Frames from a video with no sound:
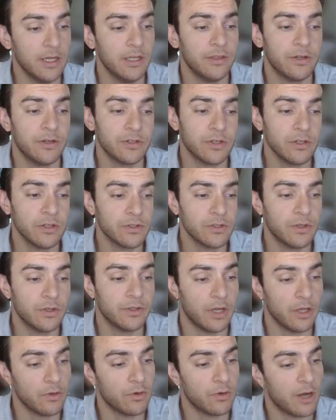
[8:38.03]
There's also
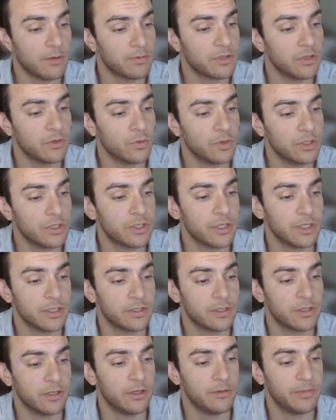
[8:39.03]
another option, which is
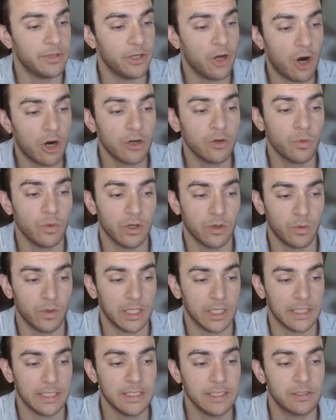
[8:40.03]
going to be hardware
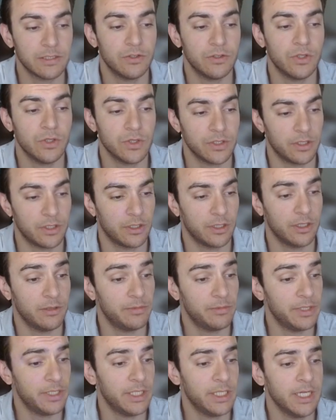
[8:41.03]
wallets. Those are going to
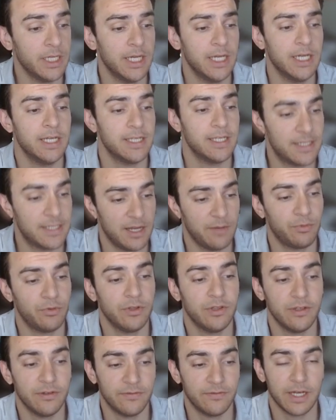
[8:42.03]
be separate
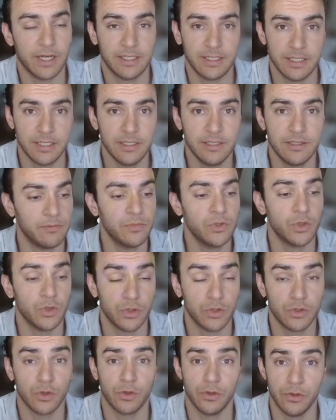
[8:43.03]
devices to
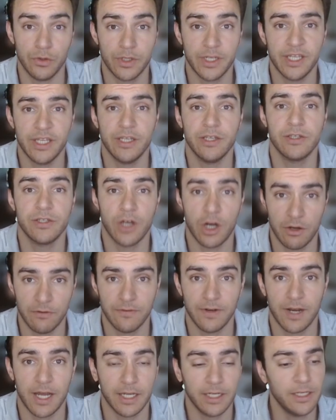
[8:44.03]
store your keys
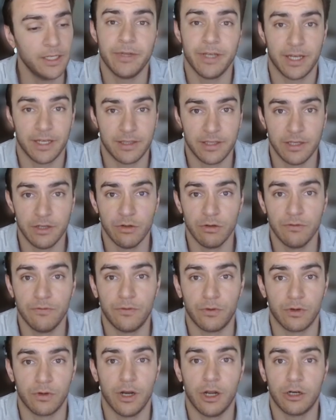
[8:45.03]
offline, ideal
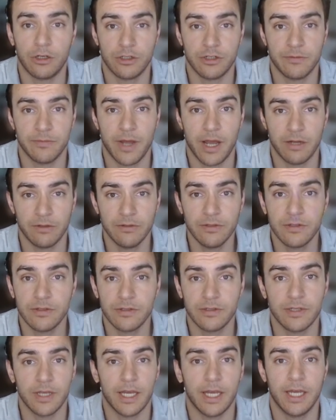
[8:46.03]
for large
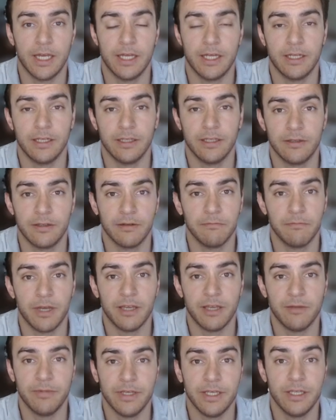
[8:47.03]
amounts and
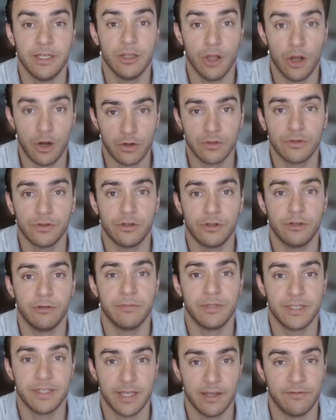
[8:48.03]
maybe long-term
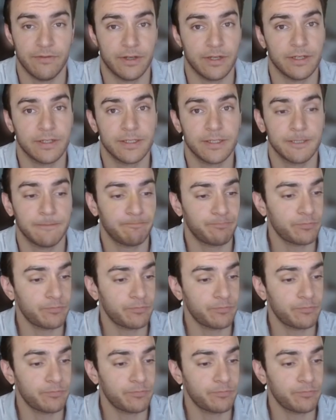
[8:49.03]
savings.